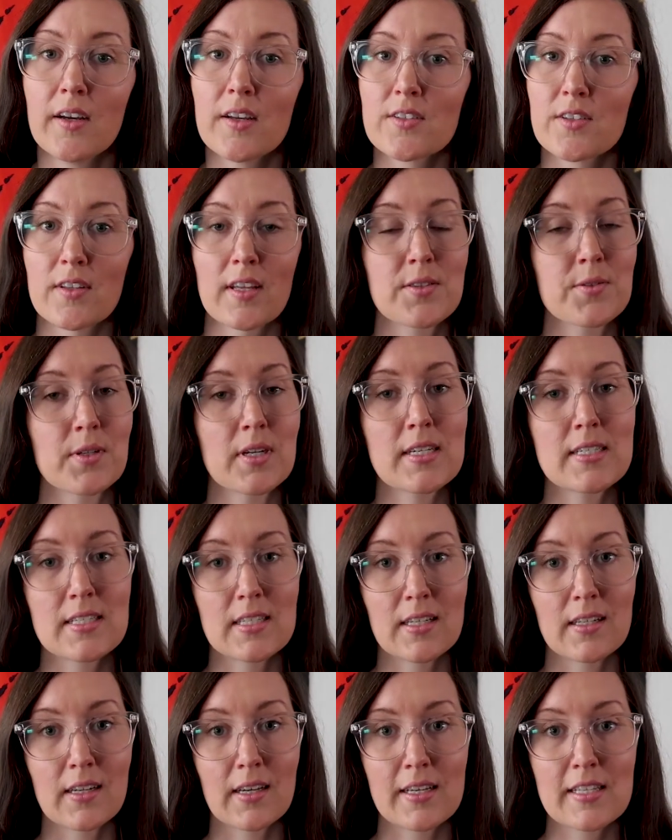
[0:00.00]
So that's what I
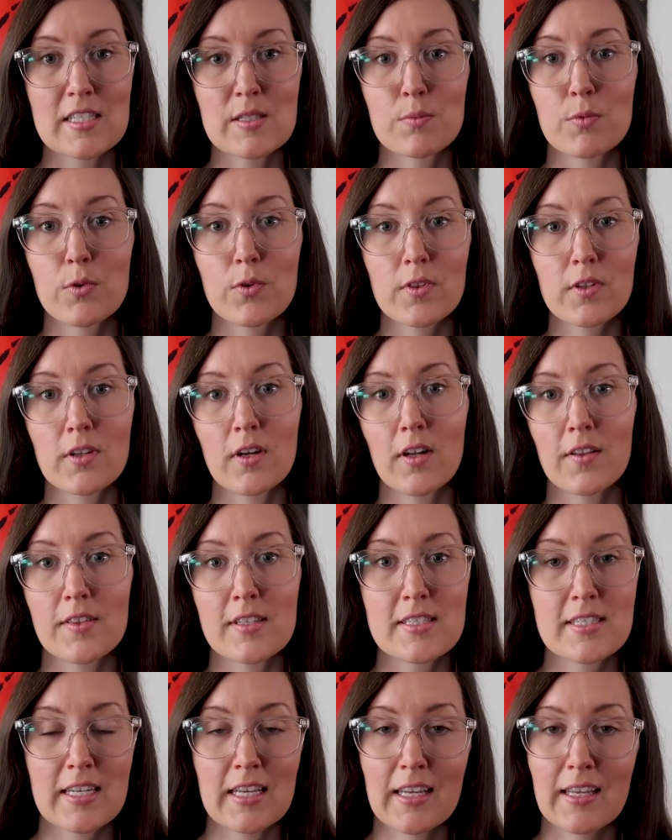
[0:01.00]
did. I smooth called the
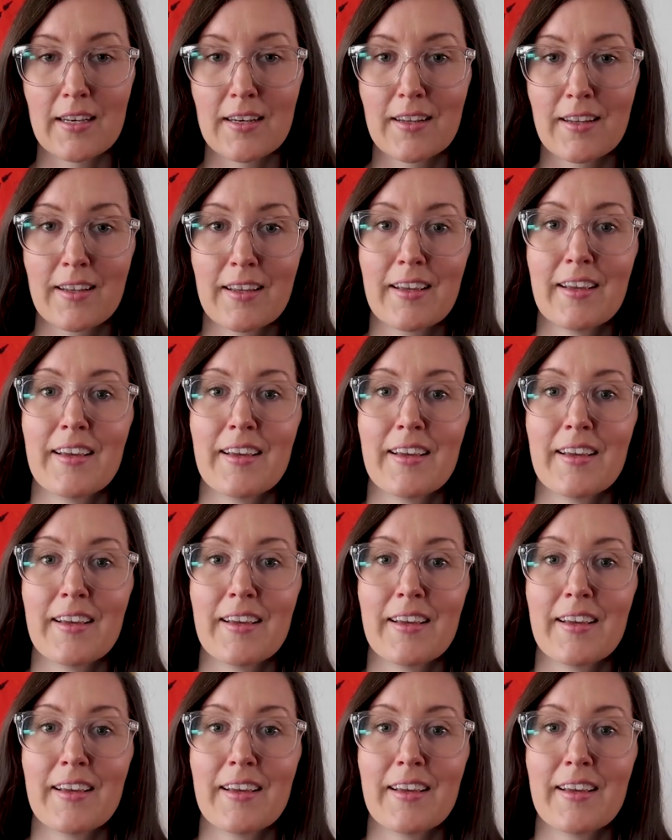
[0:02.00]
10.